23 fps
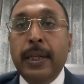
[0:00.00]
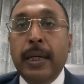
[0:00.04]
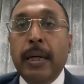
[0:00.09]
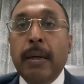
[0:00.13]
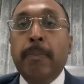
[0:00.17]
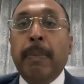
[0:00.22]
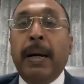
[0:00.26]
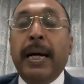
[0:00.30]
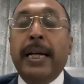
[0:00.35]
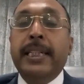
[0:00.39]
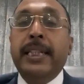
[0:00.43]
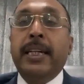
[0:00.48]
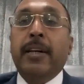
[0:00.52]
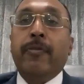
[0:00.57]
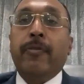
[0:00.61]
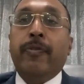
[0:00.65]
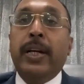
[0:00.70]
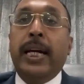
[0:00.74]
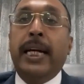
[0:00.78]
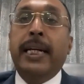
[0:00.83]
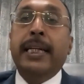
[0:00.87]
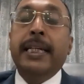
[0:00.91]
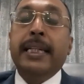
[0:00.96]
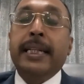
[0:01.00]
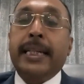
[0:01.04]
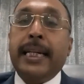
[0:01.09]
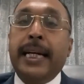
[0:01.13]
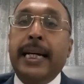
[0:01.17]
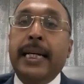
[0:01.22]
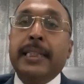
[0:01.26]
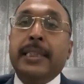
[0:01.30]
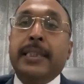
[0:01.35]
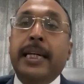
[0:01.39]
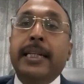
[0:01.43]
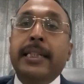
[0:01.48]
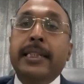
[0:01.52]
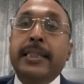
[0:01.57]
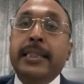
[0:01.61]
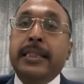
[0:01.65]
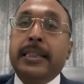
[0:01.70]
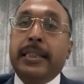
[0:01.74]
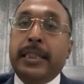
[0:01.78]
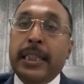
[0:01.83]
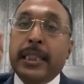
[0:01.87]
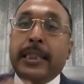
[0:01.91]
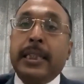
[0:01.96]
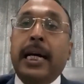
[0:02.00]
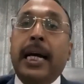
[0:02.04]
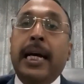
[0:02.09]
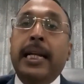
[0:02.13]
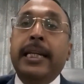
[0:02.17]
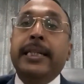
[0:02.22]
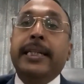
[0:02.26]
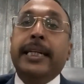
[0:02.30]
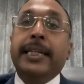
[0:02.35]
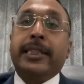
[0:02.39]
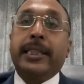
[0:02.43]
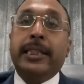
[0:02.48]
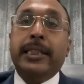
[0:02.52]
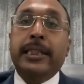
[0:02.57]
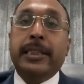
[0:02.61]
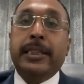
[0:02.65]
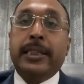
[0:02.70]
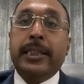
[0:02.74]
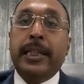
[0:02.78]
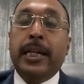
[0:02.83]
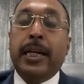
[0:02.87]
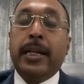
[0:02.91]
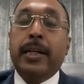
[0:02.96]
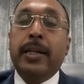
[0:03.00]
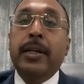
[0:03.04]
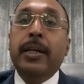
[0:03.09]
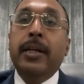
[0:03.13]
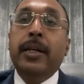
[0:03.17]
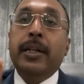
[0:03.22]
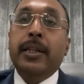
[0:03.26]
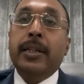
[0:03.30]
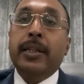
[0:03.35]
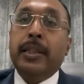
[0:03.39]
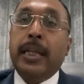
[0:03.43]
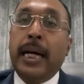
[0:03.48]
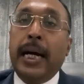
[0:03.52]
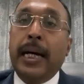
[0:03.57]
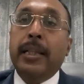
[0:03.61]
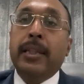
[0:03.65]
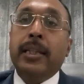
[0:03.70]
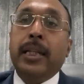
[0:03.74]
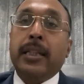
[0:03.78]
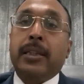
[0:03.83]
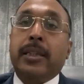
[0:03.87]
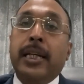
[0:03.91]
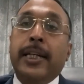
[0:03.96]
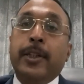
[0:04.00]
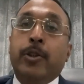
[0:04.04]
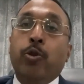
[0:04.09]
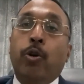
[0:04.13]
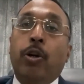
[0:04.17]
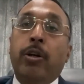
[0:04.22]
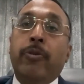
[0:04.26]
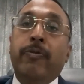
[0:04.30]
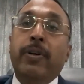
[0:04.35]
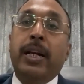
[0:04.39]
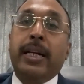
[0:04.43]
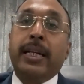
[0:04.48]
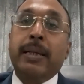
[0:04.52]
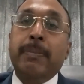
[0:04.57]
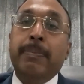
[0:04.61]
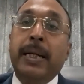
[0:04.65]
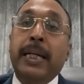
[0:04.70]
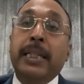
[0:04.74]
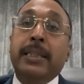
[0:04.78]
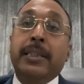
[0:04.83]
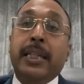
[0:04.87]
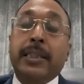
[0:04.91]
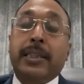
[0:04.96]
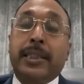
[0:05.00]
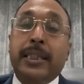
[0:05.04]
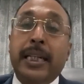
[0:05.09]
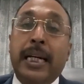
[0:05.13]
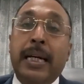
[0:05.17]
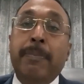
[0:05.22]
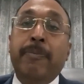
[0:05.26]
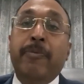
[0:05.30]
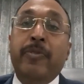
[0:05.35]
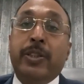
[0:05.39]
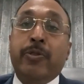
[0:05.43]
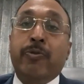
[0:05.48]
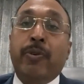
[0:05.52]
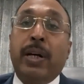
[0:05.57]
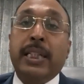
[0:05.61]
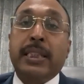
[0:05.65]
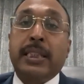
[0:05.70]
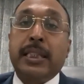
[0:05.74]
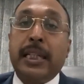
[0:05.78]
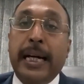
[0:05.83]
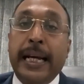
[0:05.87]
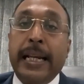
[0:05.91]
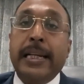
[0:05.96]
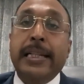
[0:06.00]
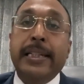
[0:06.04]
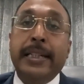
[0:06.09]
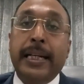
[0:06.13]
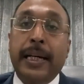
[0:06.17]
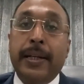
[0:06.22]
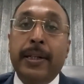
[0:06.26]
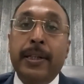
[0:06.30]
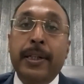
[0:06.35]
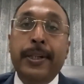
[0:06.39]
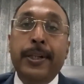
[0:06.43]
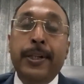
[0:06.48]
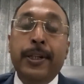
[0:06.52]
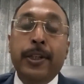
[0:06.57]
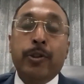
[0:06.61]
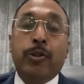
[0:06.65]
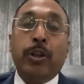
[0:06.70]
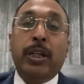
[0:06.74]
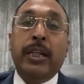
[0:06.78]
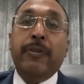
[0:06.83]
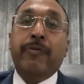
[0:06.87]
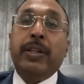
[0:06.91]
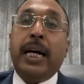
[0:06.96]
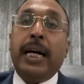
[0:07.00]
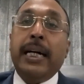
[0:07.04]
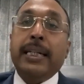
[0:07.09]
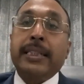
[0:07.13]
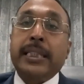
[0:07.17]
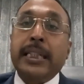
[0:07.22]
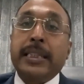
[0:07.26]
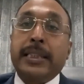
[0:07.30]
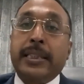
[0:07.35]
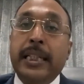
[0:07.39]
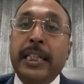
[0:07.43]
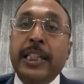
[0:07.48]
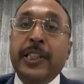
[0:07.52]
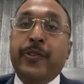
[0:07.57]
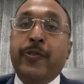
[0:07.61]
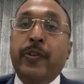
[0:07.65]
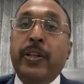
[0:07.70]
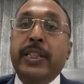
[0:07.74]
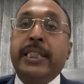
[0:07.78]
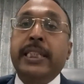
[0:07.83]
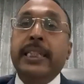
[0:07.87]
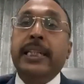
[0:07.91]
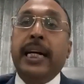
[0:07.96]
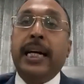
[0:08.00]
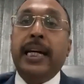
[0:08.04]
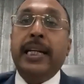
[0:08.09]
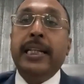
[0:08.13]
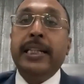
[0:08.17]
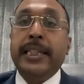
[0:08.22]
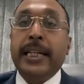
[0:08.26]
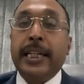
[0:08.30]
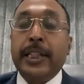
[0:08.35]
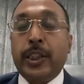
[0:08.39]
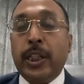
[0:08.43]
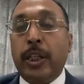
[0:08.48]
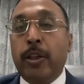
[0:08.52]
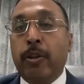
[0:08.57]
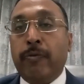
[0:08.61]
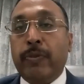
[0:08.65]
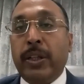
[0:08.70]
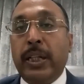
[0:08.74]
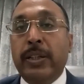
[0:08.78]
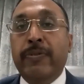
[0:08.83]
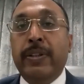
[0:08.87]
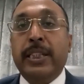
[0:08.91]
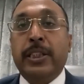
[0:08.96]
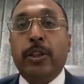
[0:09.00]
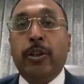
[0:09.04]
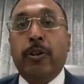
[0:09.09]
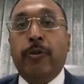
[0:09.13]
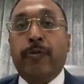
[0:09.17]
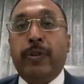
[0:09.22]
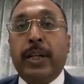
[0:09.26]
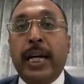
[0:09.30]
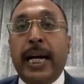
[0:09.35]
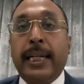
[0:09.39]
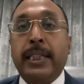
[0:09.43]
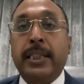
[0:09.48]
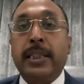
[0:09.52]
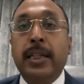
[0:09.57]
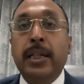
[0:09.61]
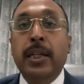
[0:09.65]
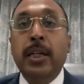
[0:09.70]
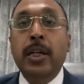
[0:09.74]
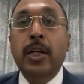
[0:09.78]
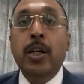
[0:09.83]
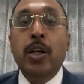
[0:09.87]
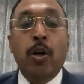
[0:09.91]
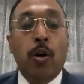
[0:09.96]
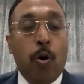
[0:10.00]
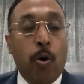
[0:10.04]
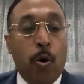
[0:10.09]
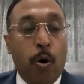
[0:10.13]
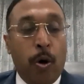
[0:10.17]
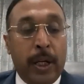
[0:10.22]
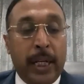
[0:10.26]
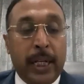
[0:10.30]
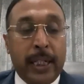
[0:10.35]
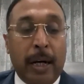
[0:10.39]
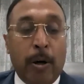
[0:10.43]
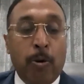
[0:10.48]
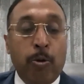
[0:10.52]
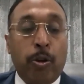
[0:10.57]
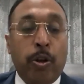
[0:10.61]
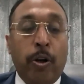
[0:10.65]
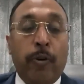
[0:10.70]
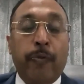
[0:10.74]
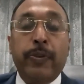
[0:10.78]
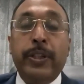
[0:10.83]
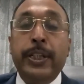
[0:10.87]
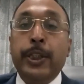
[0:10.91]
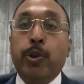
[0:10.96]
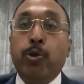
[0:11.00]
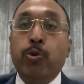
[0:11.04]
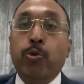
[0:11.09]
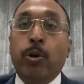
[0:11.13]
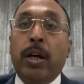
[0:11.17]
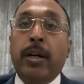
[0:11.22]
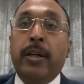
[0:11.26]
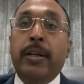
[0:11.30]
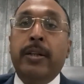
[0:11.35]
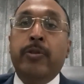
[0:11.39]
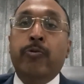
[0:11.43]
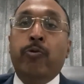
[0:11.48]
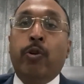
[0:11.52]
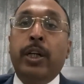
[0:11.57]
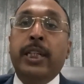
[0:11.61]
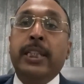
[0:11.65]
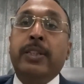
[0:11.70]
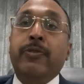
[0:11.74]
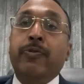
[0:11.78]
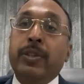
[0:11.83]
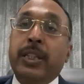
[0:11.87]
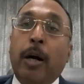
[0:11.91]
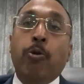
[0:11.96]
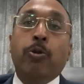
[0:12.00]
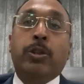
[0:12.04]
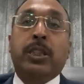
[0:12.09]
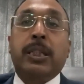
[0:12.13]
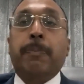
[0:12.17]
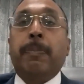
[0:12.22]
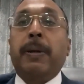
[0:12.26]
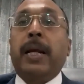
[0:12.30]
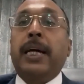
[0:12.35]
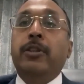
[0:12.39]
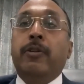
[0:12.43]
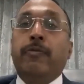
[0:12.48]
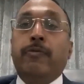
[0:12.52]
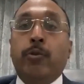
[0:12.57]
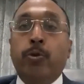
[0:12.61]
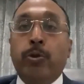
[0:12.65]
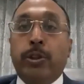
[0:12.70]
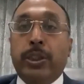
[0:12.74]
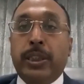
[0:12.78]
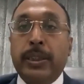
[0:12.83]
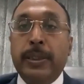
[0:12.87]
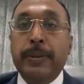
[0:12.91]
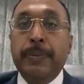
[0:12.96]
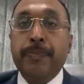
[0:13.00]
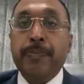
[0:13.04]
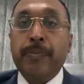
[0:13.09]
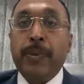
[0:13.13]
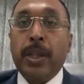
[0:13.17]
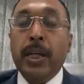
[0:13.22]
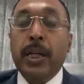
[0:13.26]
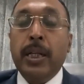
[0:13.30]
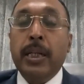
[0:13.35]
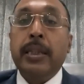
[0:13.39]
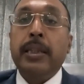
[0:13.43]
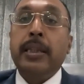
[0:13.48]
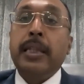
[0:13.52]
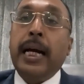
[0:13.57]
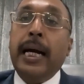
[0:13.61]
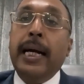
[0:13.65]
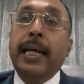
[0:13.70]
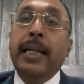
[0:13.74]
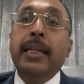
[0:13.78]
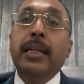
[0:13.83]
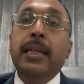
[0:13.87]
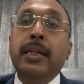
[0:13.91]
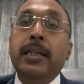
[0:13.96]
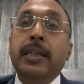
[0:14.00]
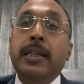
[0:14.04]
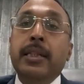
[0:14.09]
My dear friend, in case there is this allegation is there, then the threshold will remain the same which was earlier. So if the SSC is facing an allegation of the evasion of tax on account of issue an invoice without supply of goods, then